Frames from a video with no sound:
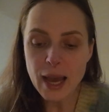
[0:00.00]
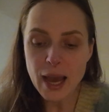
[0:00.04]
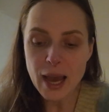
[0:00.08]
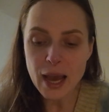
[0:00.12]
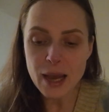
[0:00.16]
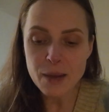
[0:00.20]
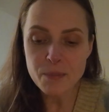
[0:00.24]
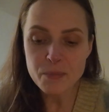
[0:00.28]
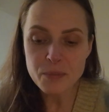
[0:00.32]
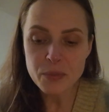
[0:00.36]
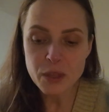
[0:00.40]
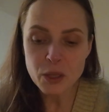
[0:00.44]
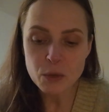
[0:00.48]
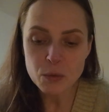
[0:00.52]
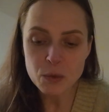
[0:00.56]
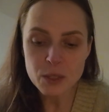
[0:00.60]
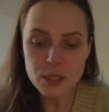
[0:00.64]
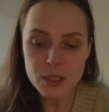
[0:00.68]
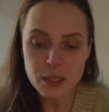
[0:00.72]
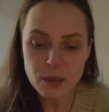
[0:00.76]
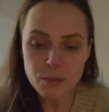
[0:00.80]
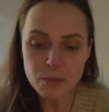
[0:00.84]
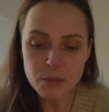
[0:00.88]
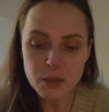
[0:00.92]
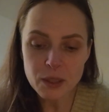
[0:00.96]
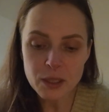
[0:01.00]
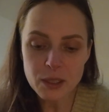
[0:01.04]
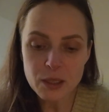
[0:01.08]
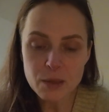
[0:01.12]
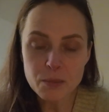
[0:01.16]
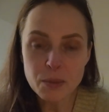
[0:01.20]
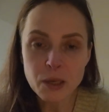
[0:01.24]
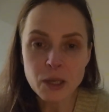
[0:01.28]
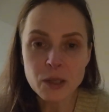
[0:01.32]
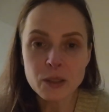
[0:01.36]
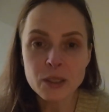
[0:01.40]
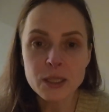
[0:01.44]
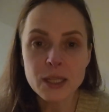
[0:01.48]
There was something
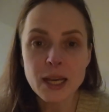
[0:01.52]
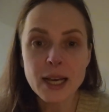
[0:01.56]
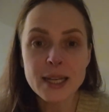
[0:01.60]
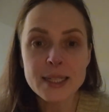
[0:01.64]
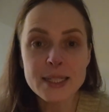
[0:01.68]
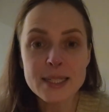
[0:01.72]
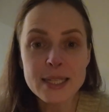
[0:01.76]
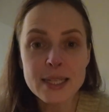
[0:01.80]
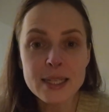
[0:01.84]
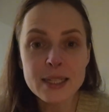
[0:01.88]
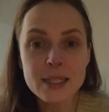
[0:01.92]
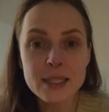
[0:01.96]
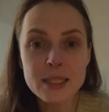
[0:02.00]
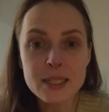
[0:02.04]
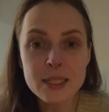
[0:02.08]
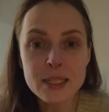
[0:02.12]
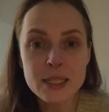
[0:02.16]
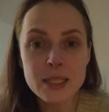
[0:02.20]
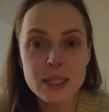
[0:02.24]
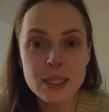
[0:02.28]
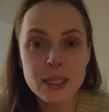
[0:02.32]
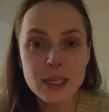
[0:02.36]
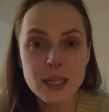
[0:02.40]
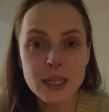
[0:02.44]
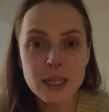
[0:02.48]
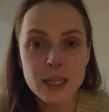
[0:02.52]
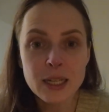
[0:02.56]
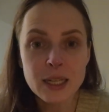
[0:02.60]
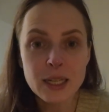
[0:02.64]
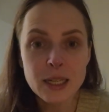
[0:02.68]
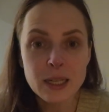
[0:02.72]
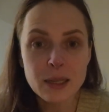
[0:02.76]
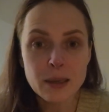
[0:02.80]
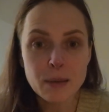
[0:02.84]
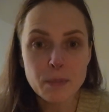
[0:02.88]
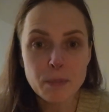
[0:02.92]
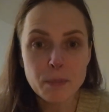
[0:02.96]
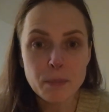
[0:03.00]
about it. I didn't
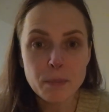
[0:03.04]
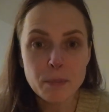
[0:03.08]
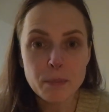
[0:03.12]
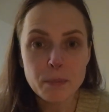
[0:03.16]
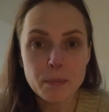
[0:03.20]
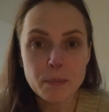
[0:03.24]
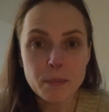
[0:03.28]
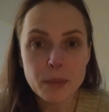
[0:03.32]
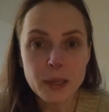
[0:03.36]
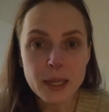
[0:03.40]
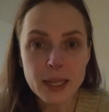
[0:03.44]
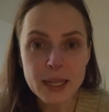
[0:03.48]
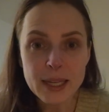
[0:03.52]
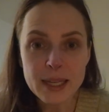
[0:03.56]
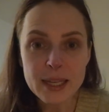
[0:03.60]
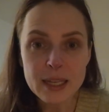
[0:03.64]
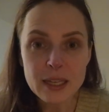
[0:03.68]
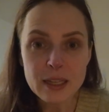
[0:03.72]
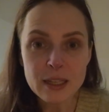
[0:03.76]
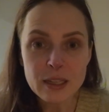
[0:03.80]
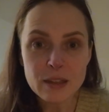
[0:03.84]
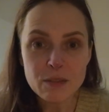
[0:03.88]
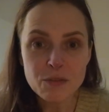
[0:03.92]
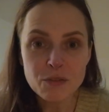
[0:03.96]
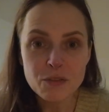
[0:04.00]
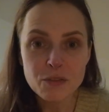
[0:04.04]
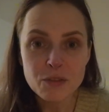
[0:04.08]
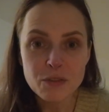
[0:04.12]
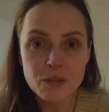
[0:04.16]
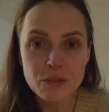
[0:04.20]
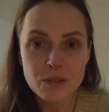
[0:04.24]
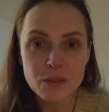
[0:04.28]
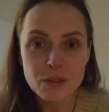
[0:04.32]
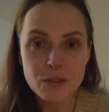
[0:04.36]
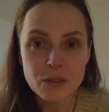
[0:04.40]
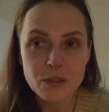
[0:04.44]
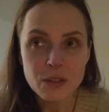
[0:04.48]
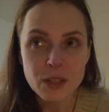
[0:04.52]
believe
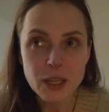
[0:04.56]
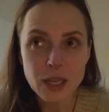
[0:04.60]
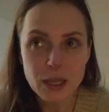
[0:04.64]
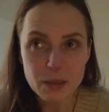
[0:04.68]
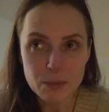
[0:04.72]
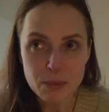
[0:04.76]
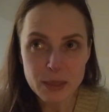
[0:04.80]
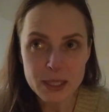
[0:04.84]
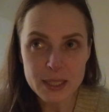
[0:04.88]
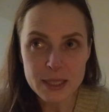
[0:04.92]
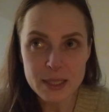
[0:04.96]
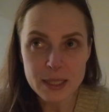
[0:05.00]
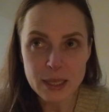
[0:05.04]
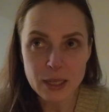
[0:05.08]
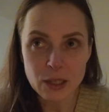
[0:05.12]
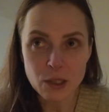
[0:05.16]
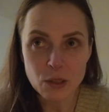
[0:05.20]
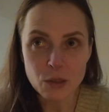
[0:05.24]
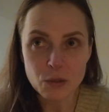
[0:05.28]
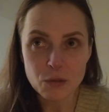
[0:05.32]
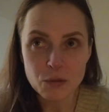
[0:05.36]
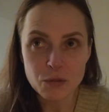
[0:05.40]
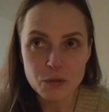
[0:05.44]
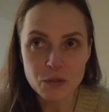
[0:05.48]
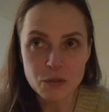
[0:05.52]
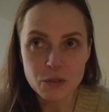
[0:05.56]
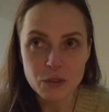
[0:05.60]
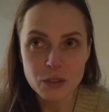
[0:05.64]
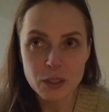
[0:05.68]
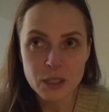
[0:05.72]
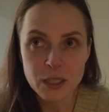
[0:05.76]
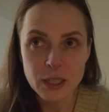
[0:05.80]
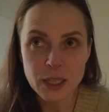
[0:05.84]
in myself.